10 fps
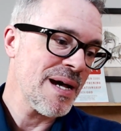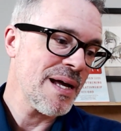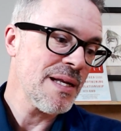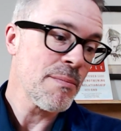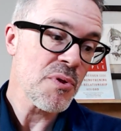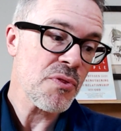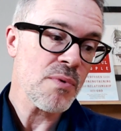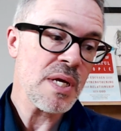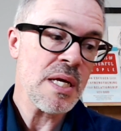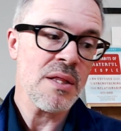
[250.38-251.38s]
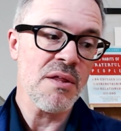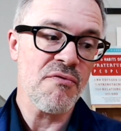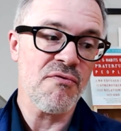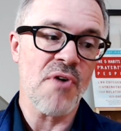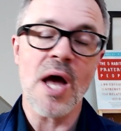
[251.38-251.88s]
Number three, the
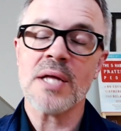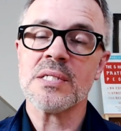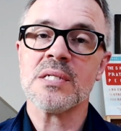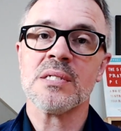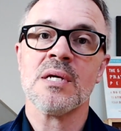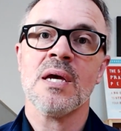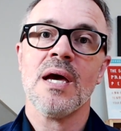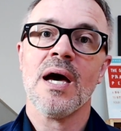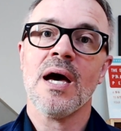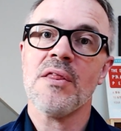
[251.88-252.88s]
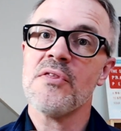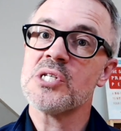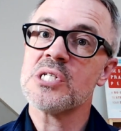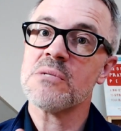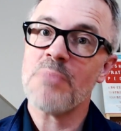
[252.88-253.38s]
font, the
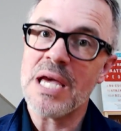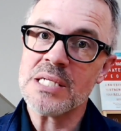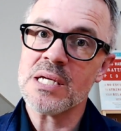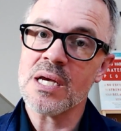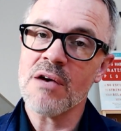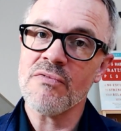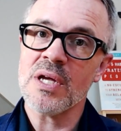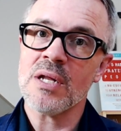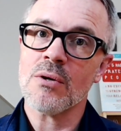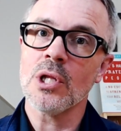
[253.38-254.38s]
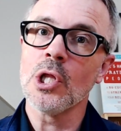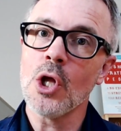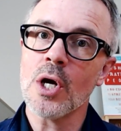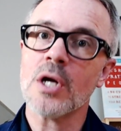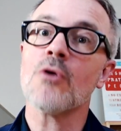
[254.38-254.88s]
spacing of it
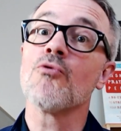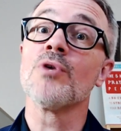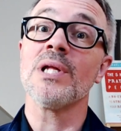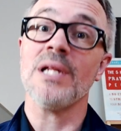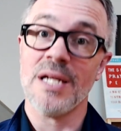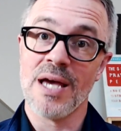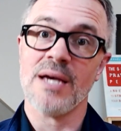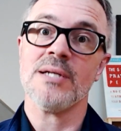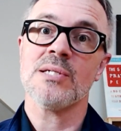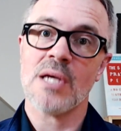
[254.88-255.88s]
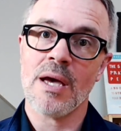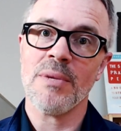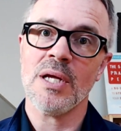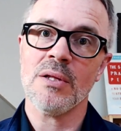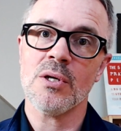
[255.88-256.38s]
look really nice. I
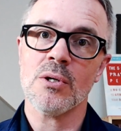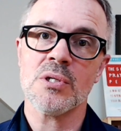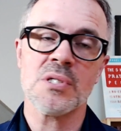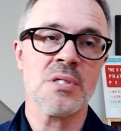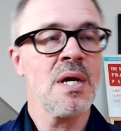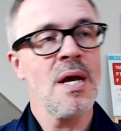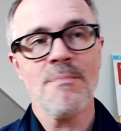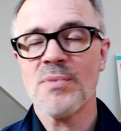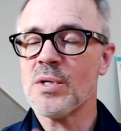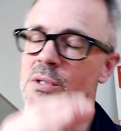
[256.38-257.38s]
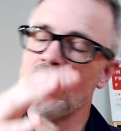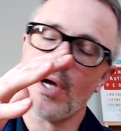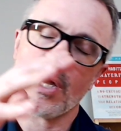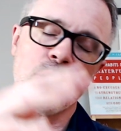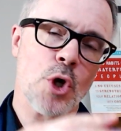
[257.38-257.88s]
mean, they're
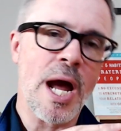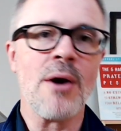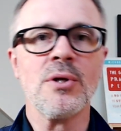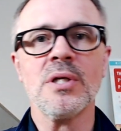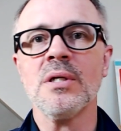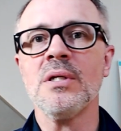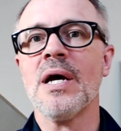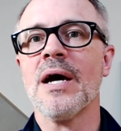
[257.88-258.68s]
not crowded.